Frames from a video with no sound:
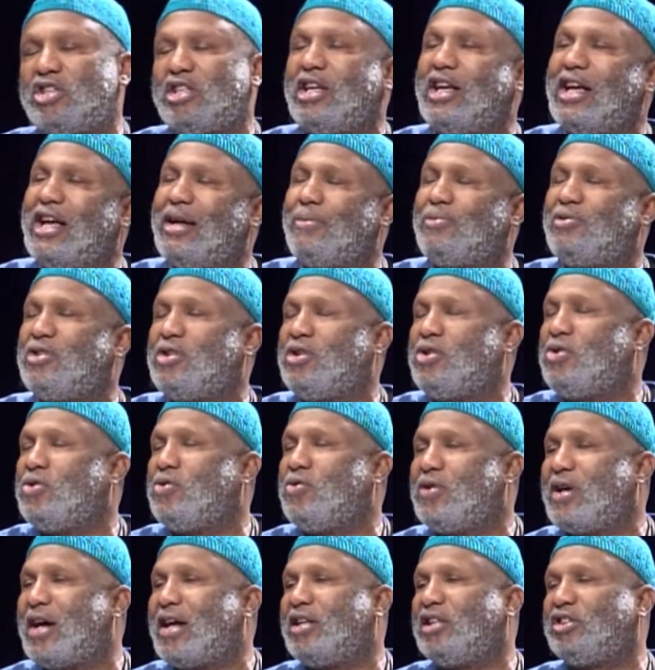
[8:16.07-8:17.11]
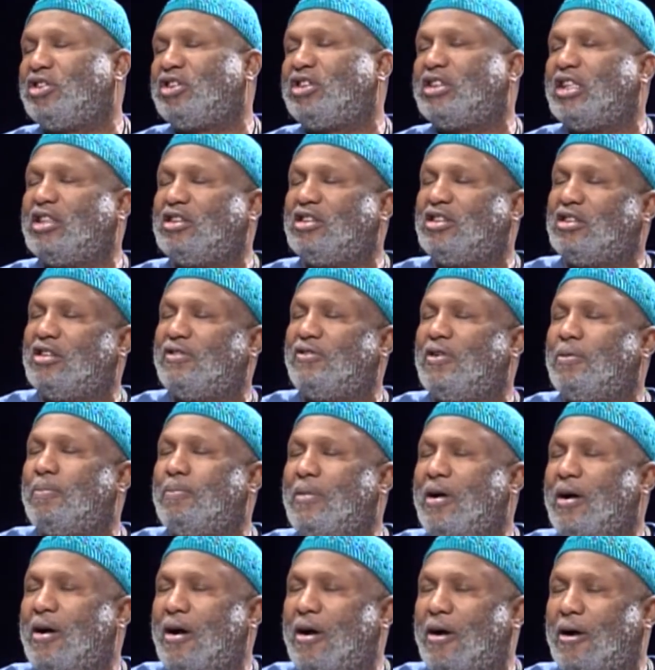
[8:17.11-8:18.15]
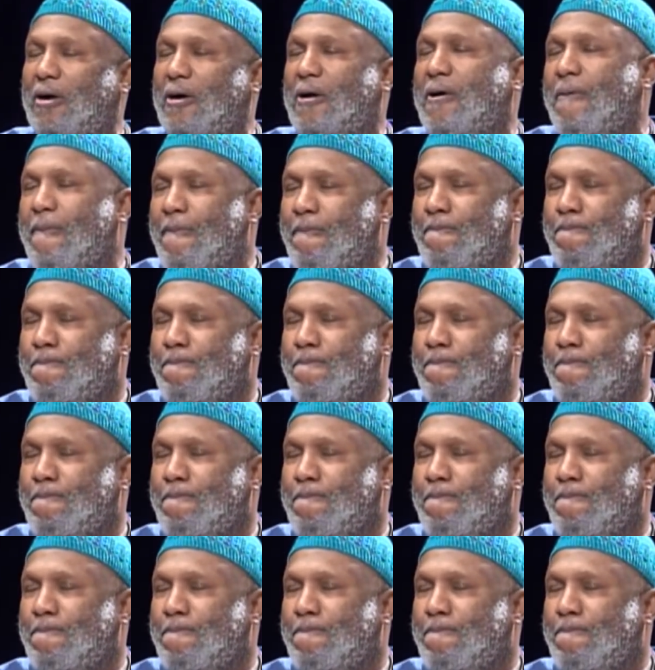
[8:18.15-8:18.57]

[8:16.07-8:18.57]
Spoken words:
came to the United States of America,